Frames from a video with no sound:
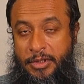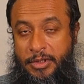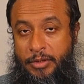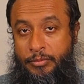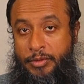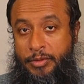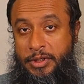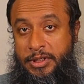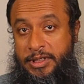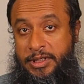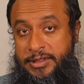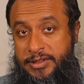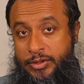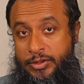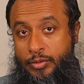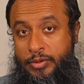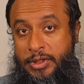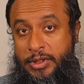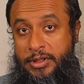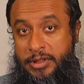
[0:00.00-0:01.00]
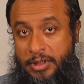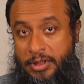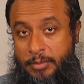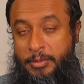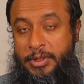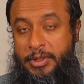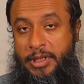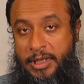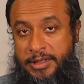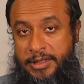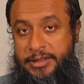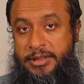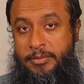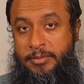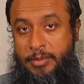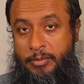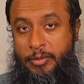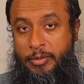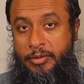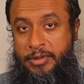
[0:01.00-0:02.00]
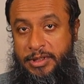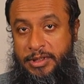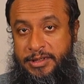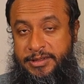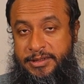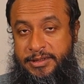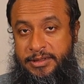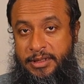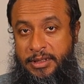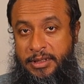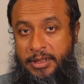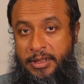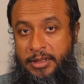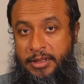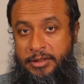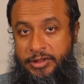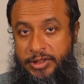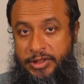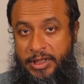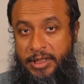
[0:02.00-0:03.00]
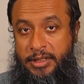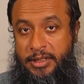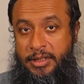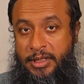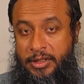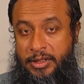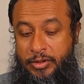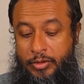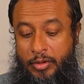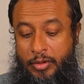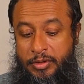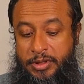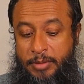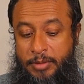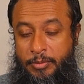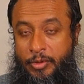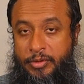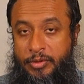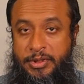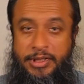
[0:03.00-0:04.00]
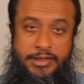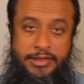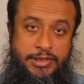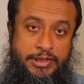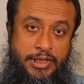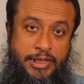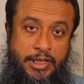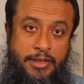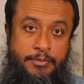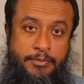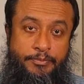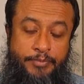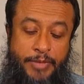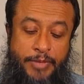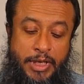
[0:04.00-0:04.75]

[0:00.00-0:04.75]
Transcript: When his student Tirmidhi asked him about this chain, he talked about this chain.